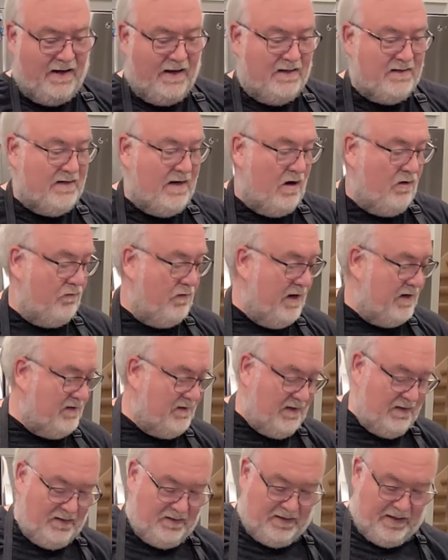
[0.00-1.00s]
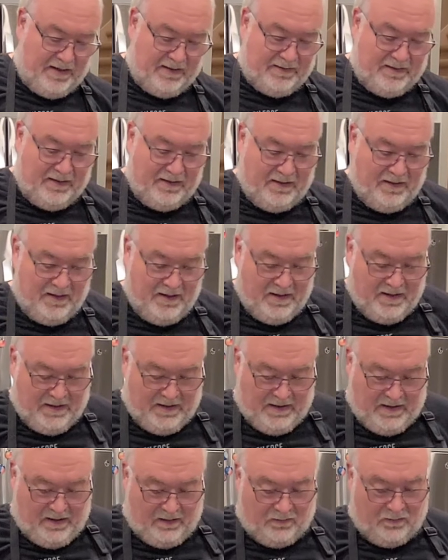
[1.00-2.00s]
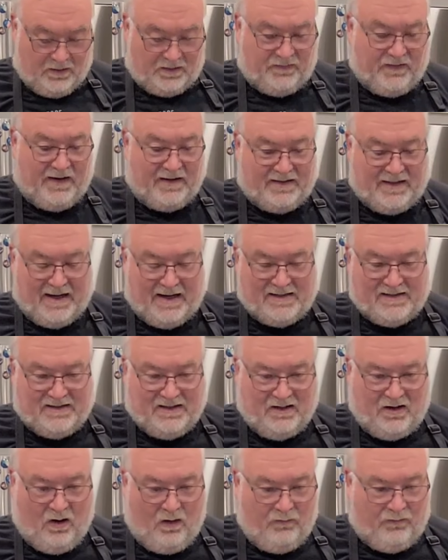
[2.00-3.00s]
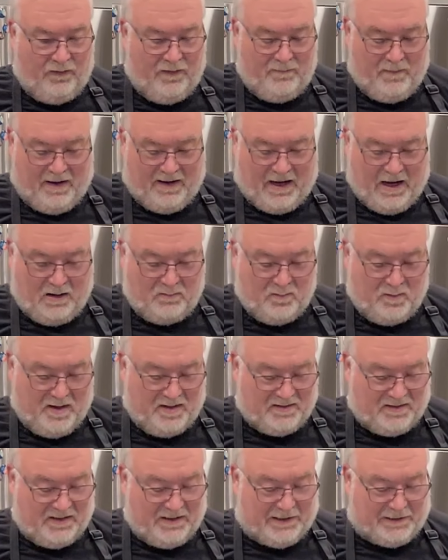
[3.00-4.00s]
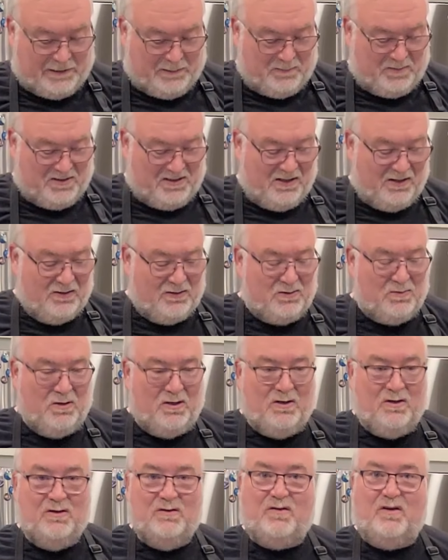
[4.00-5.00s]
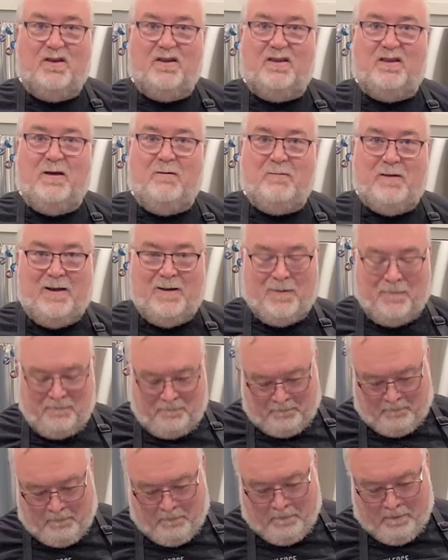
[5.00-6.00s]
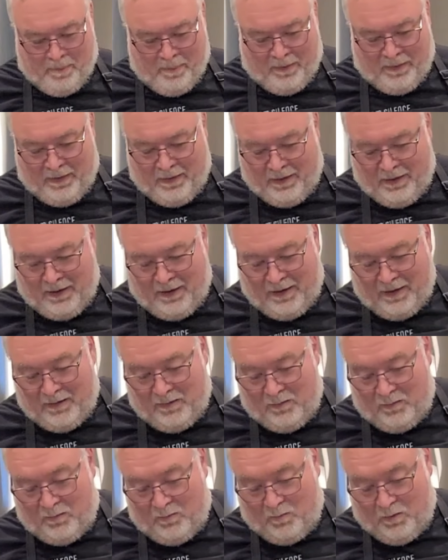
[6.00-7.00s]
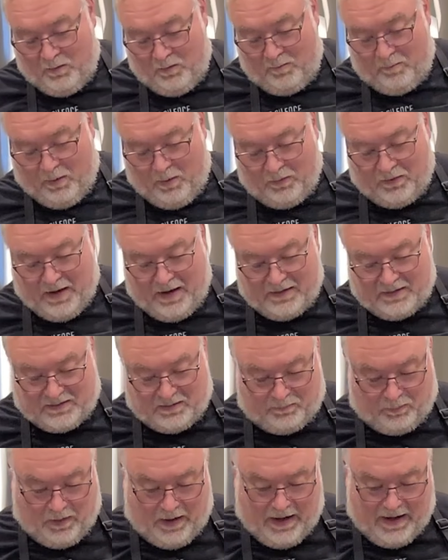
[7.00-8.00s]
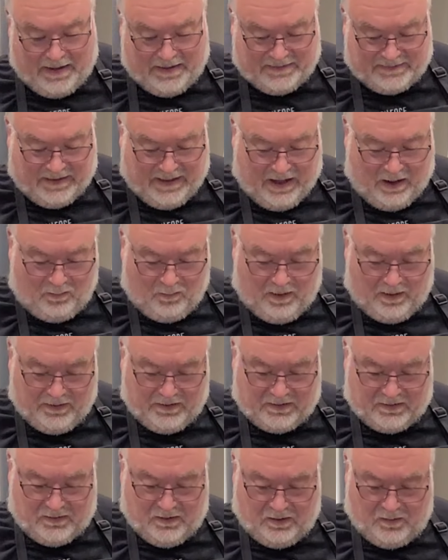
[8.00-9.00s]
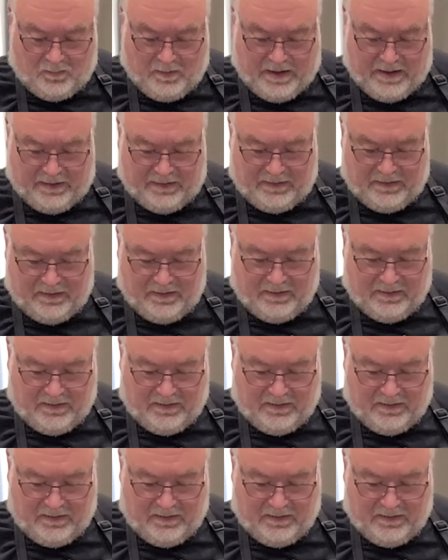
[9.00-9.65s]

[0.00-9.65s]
Has now rested, tented. Looks fantastic. Hopefully my cameraman's gonna get some stills we can use for the thumbnail. We were both kind of surprised at how well this cook went.